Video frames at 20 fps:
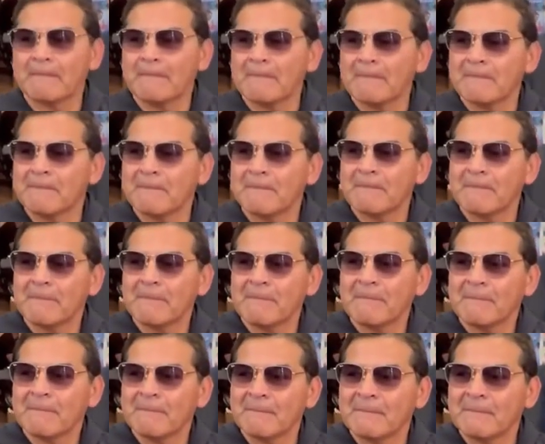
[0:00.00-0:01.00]

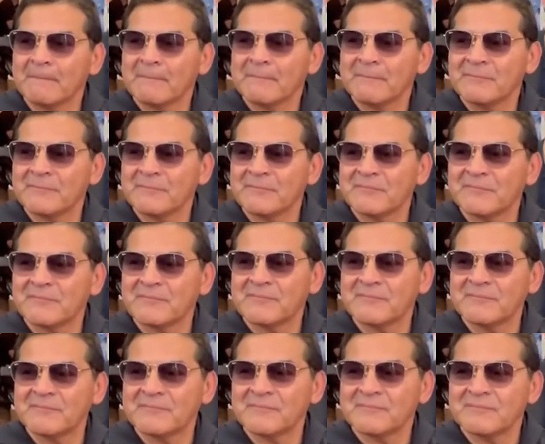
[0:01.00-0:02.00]

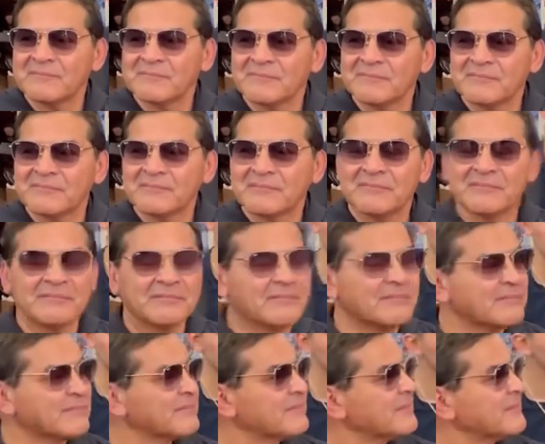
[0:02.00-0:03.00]

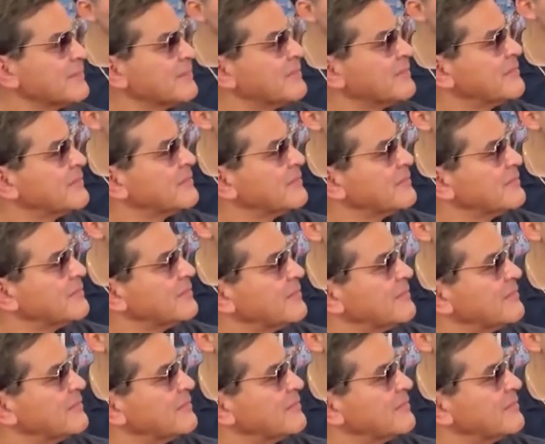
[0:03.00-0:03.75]
[no speech]